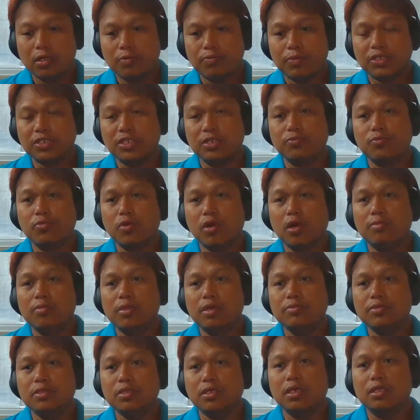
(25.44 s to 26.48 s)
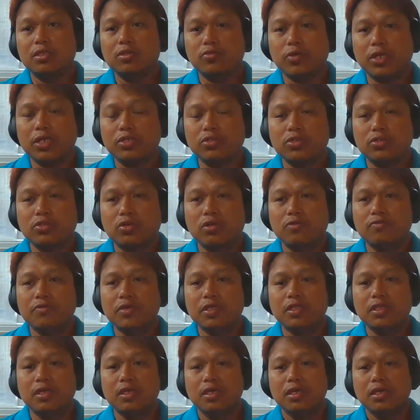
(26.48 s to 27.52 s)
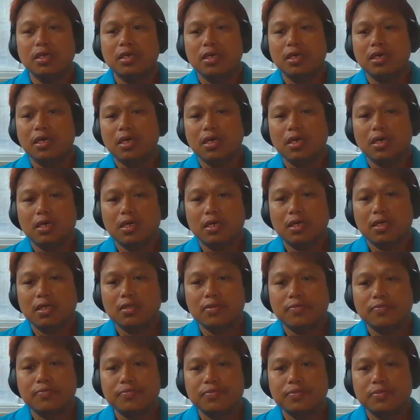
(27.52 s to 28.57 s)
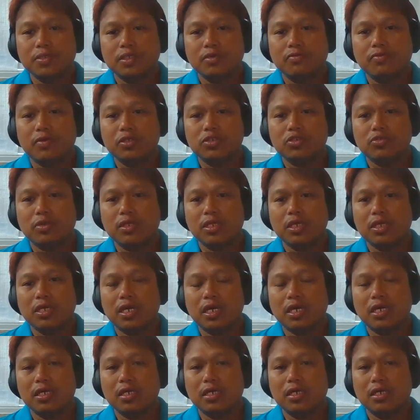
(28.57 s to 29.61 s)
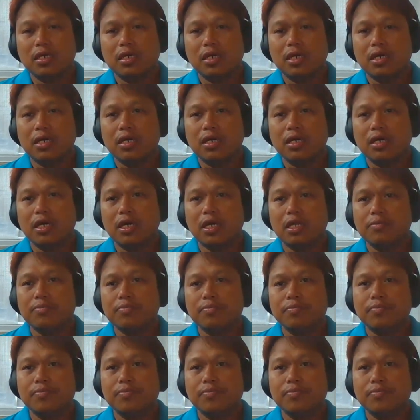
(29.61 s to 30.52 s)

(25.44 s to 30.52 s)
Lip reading: machine problems and try to solve it, and eventually I help